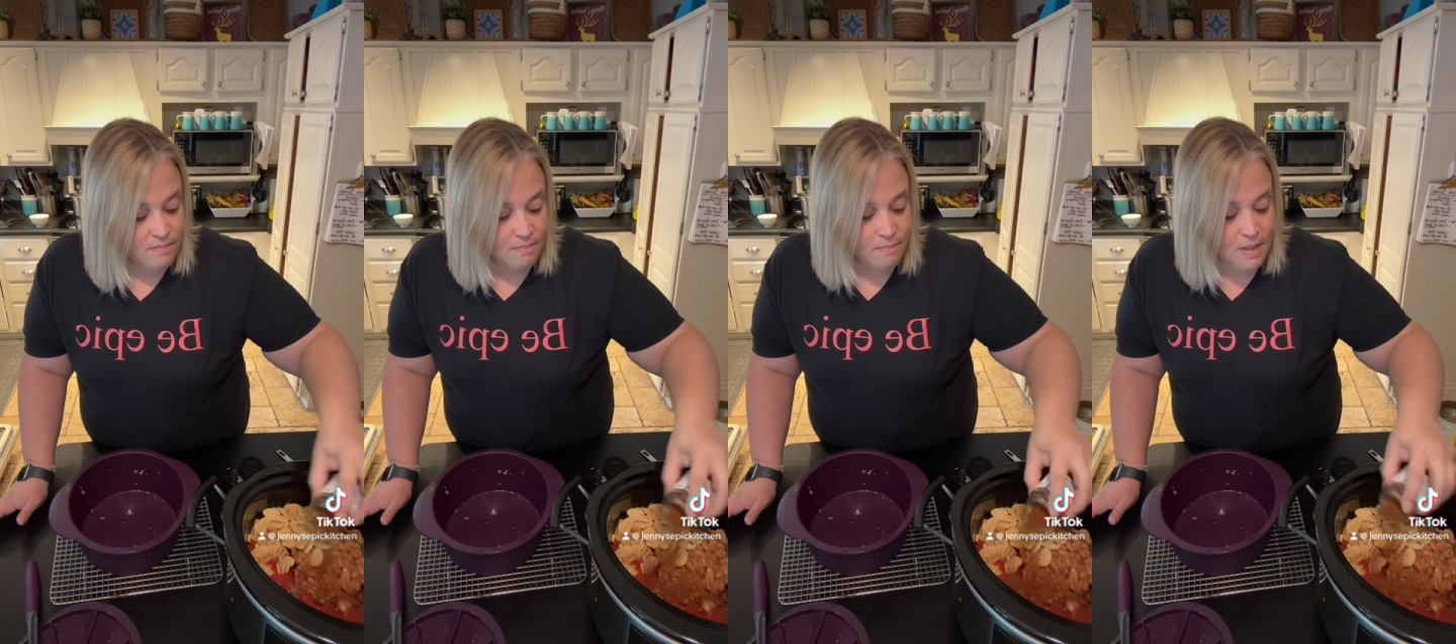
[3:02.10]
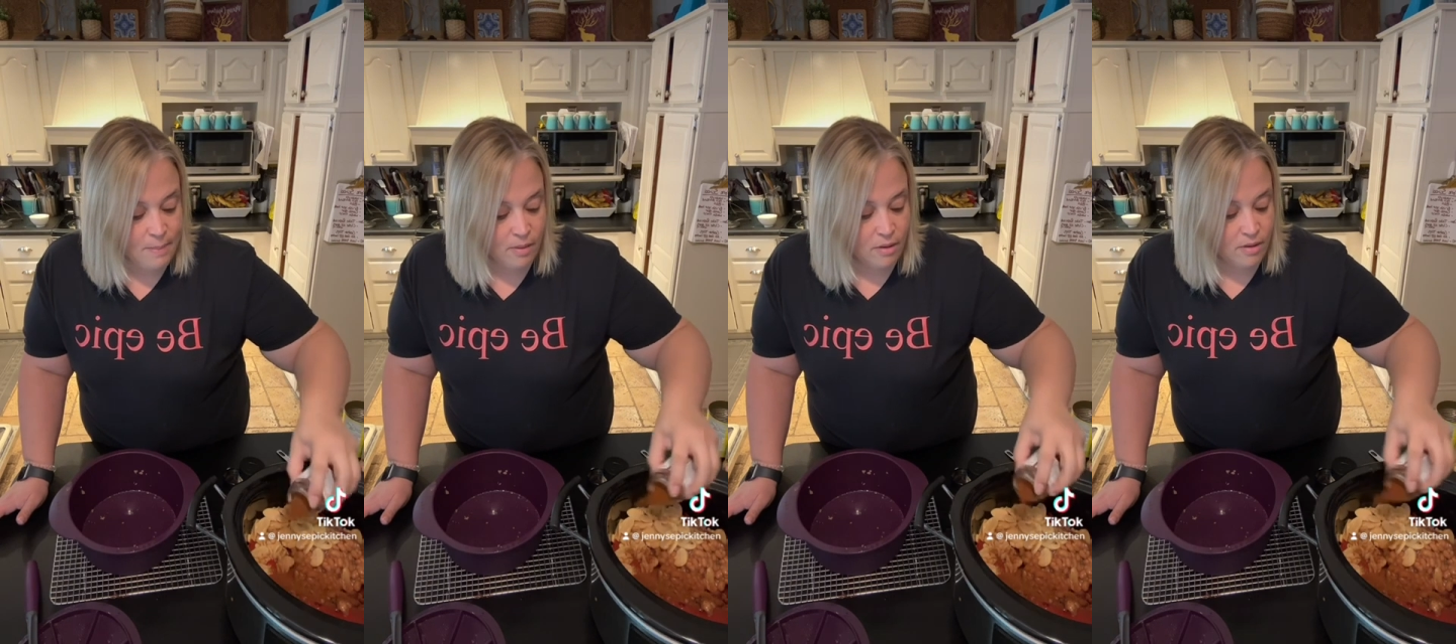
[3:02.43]

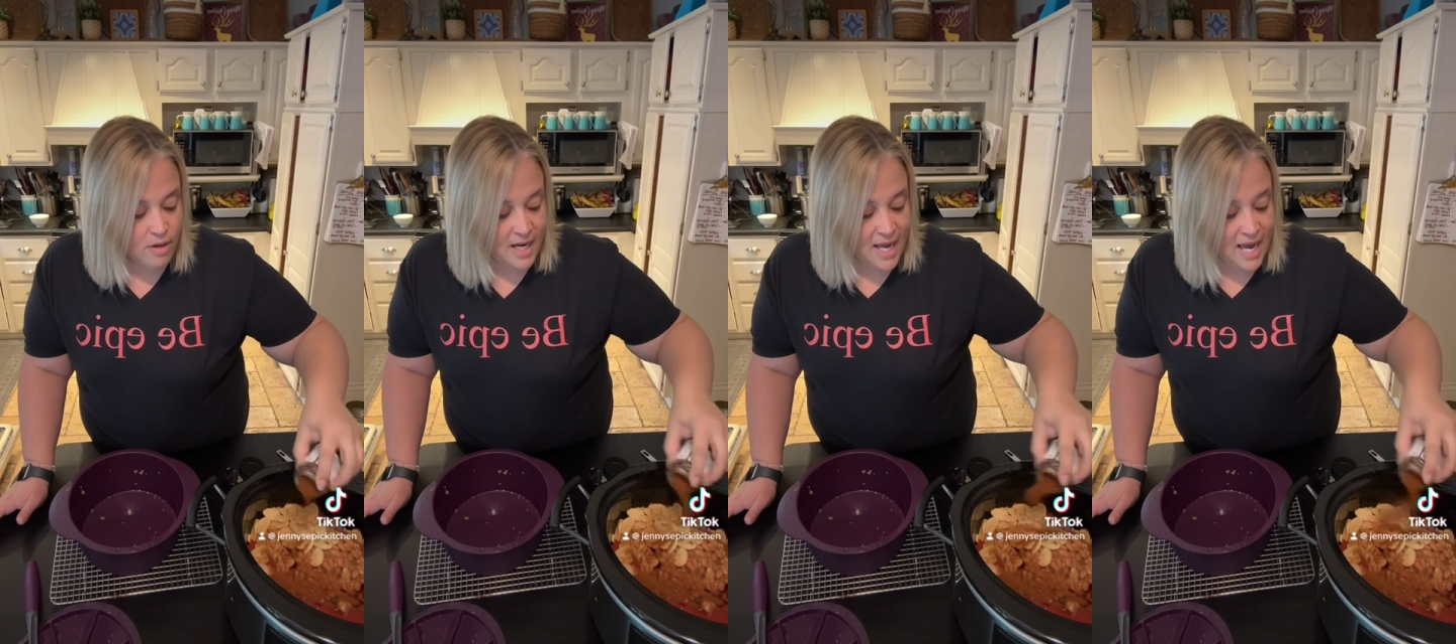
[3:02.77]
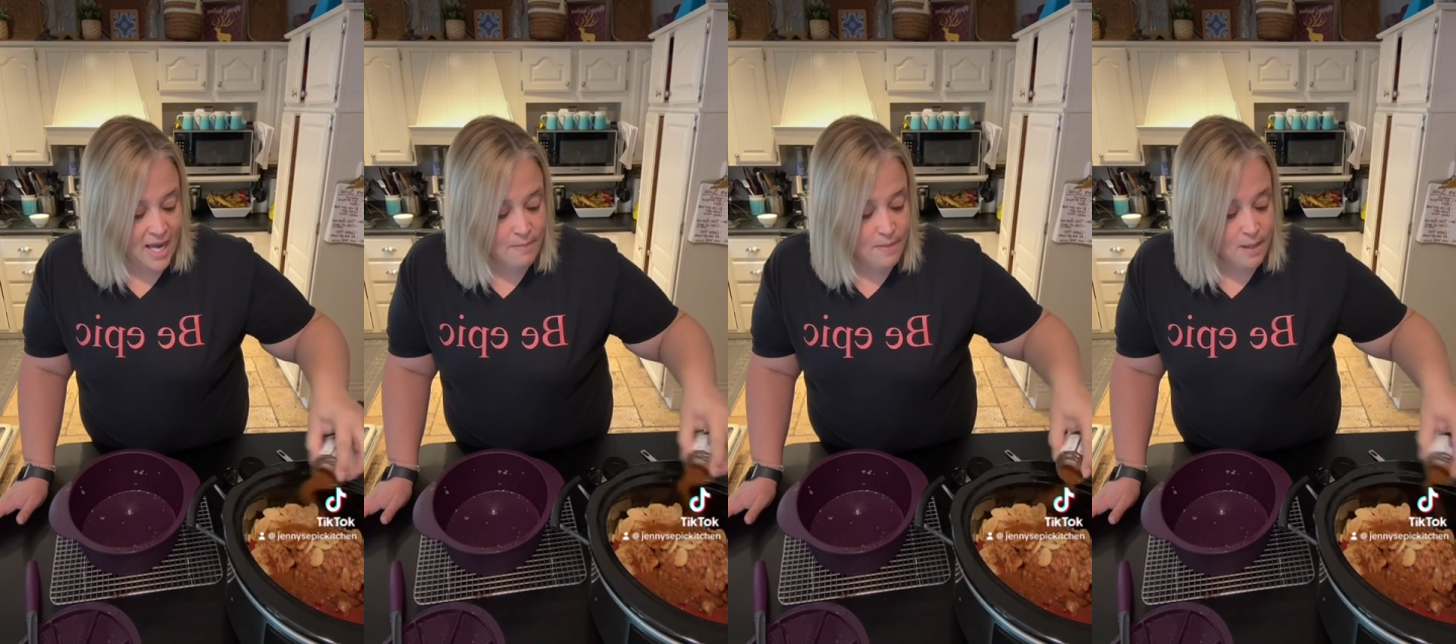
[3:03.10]
people are gonna
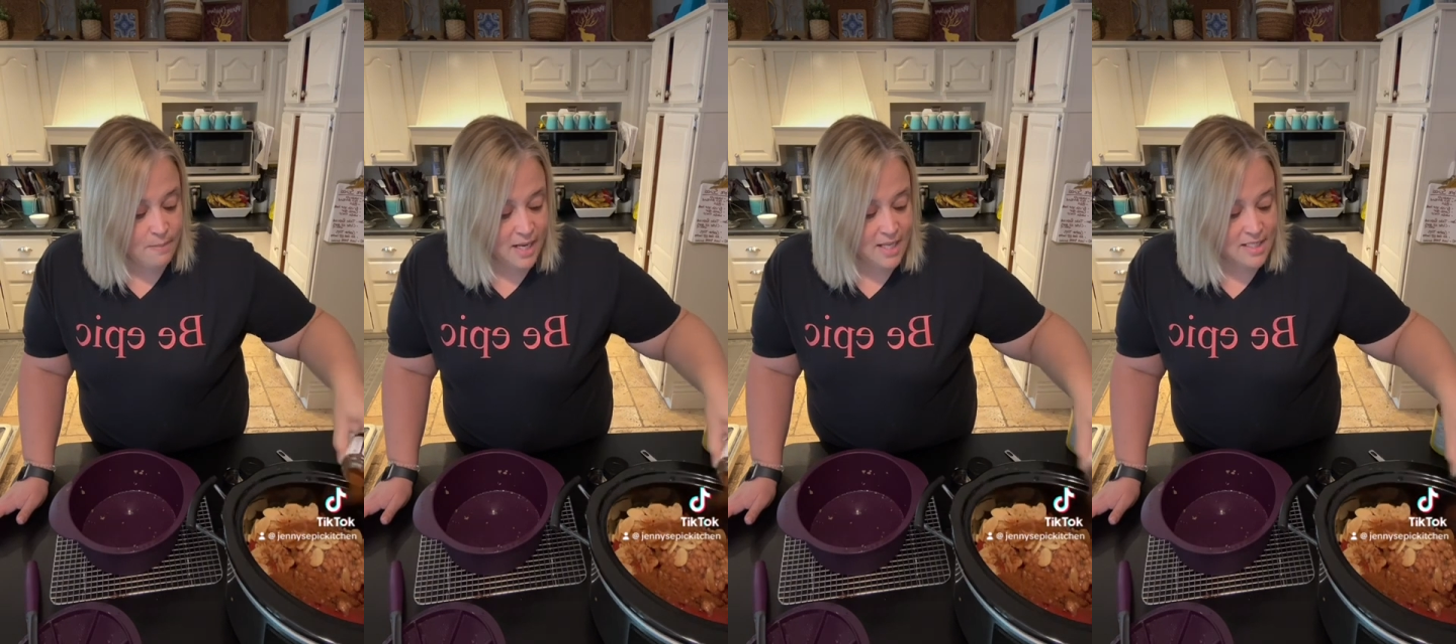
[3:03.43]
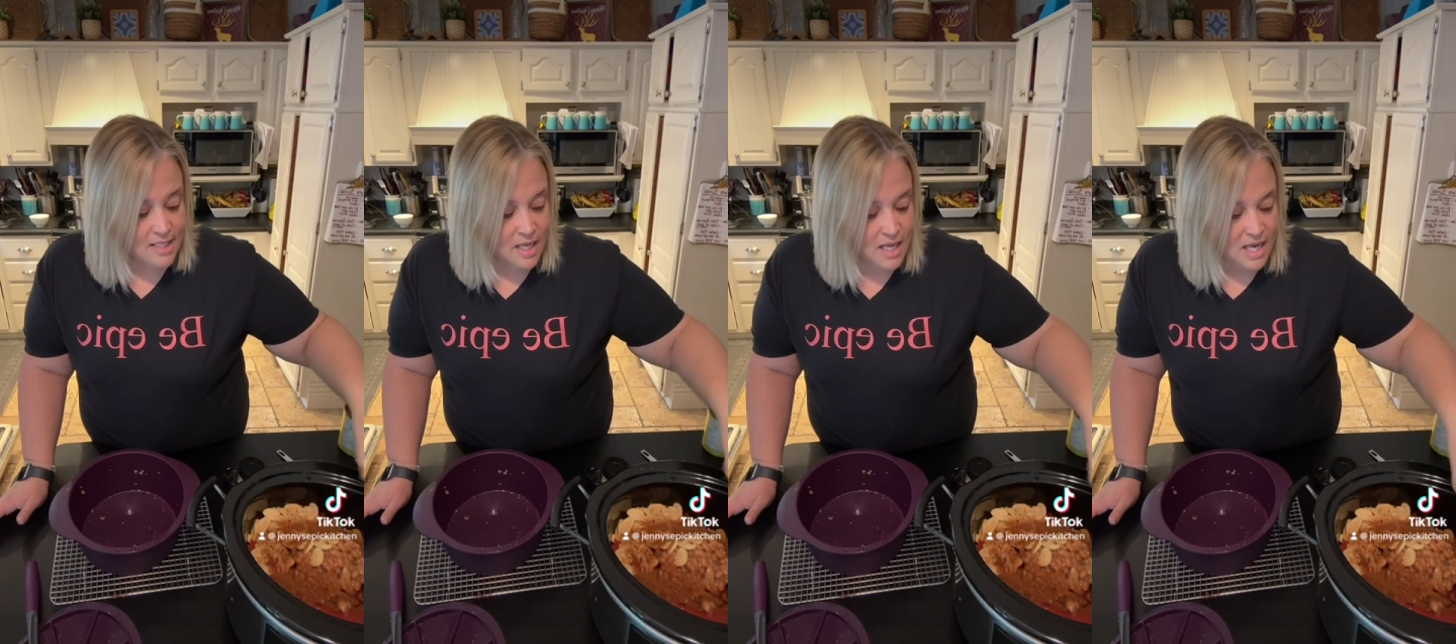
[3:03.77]
hate me
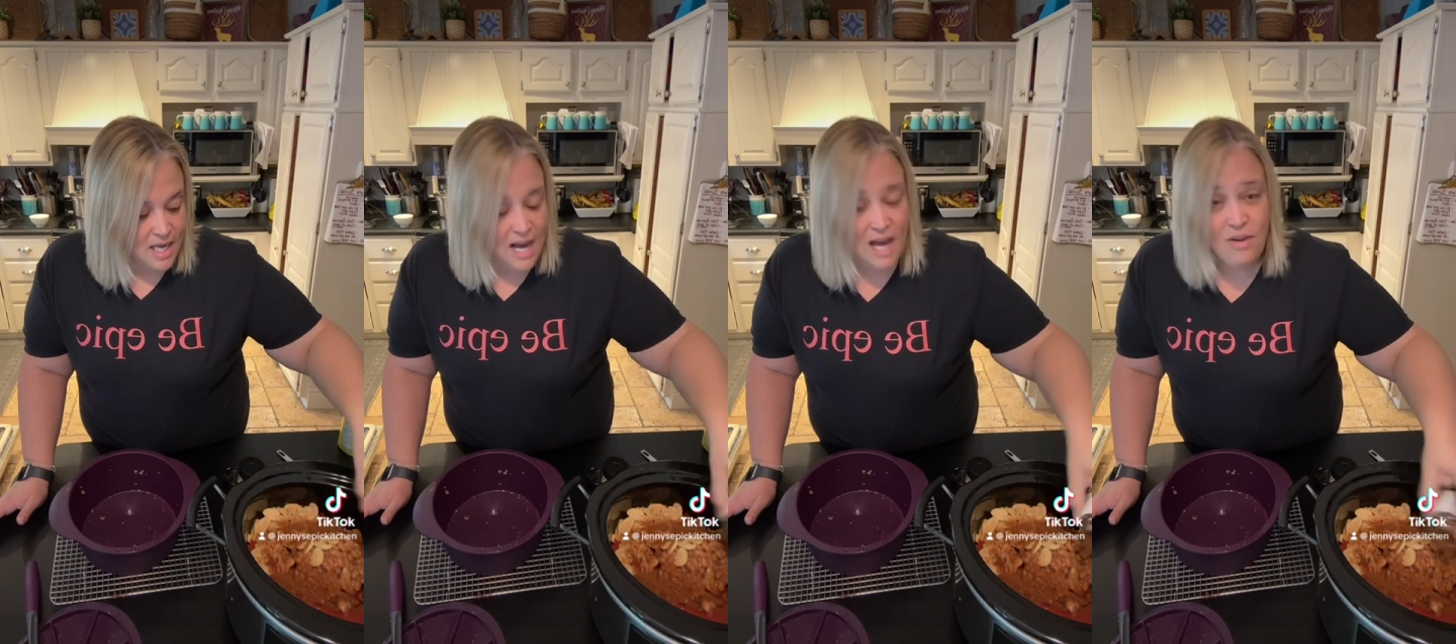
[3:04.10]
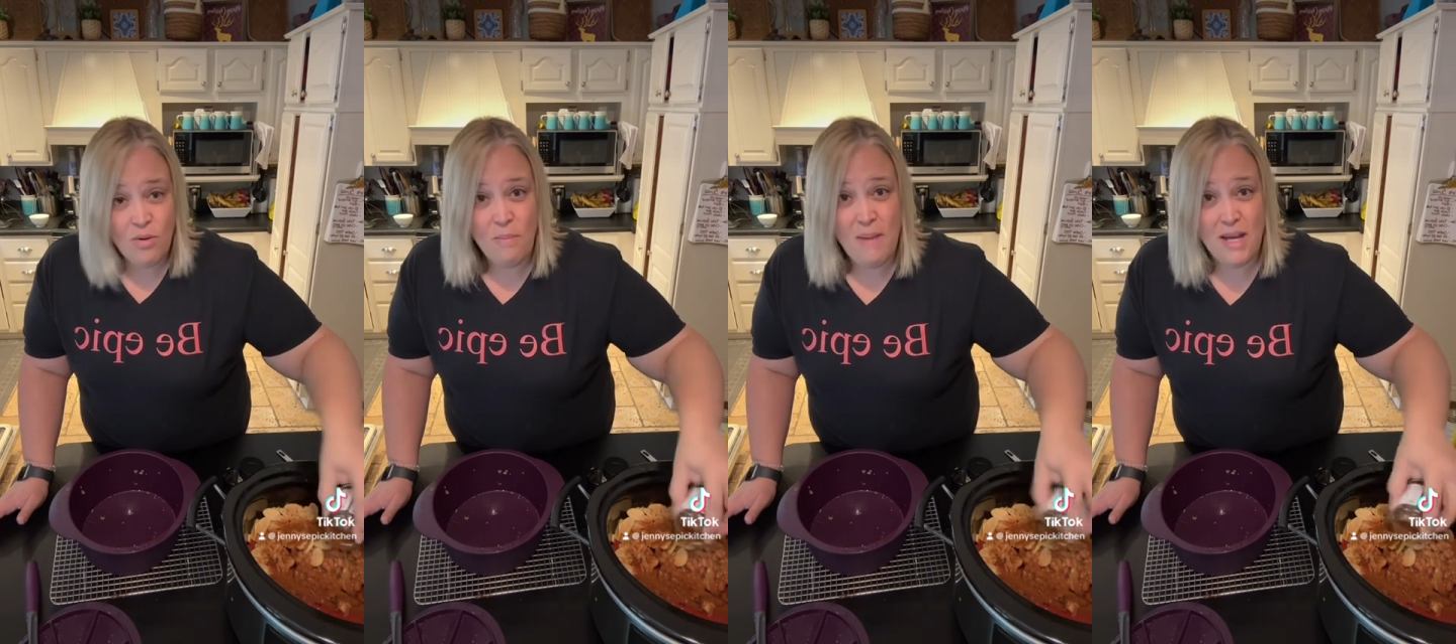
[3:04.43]
because I
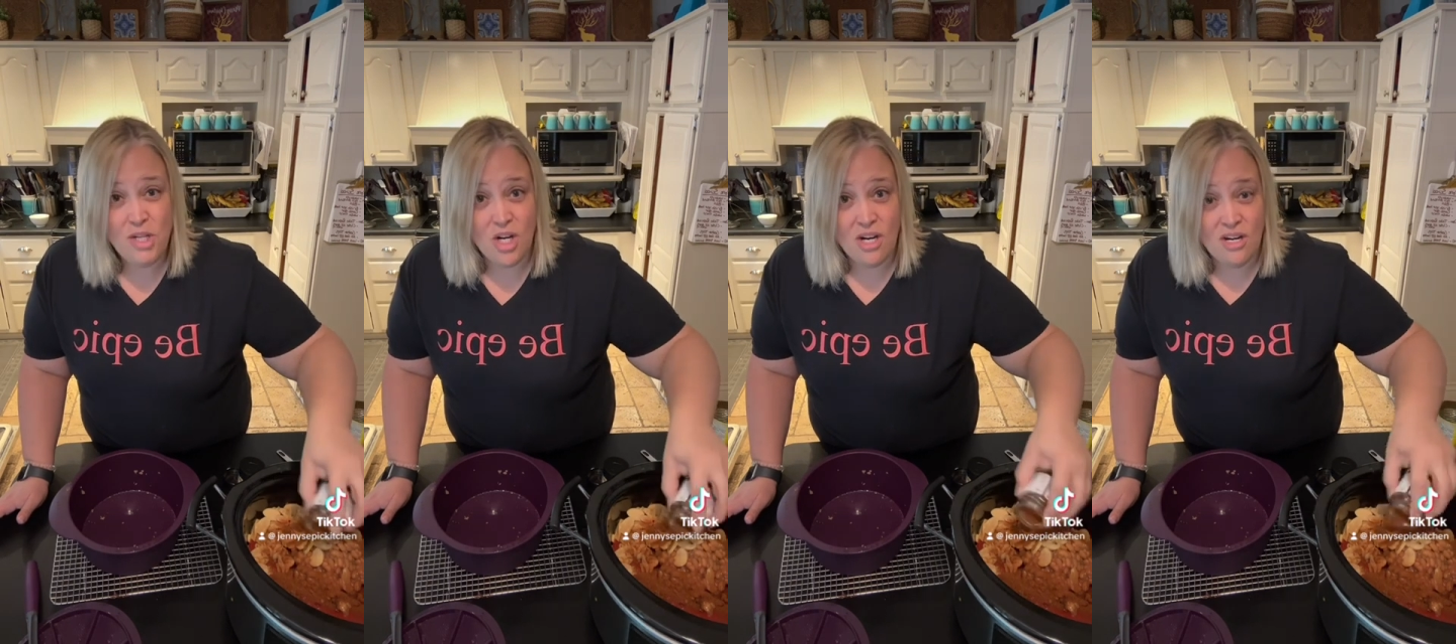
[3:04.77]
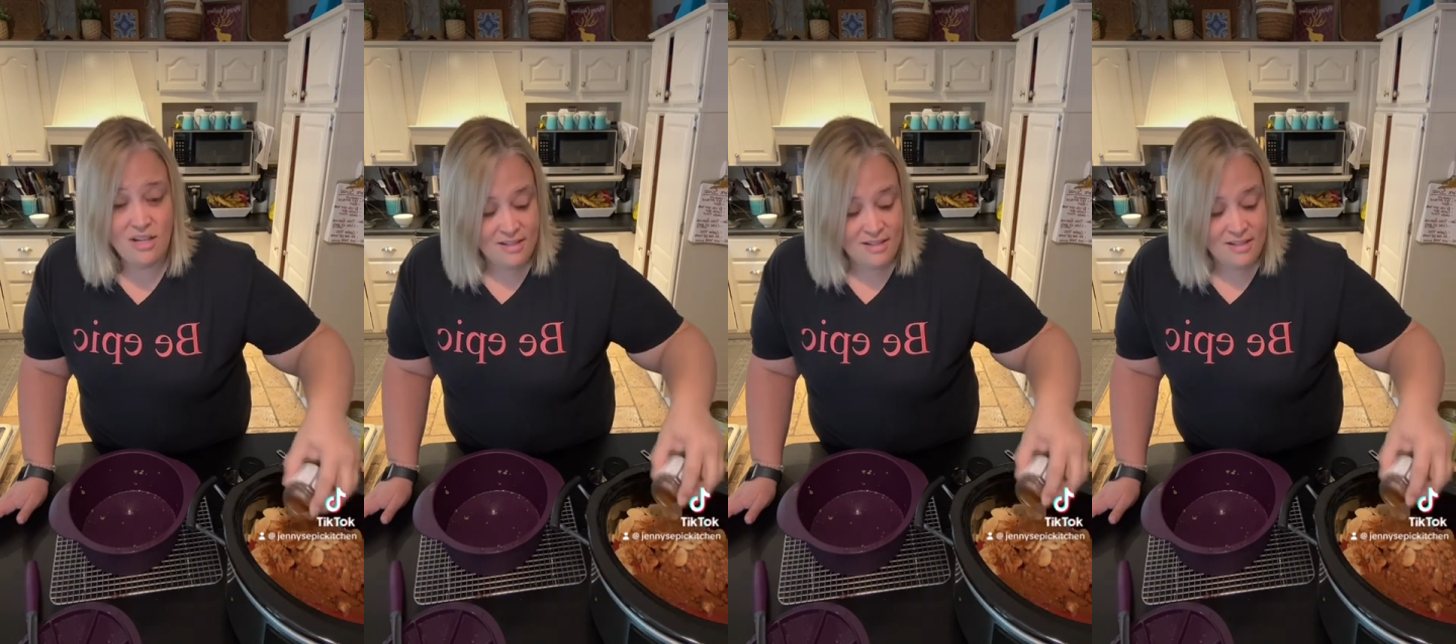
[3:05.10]
don't measure.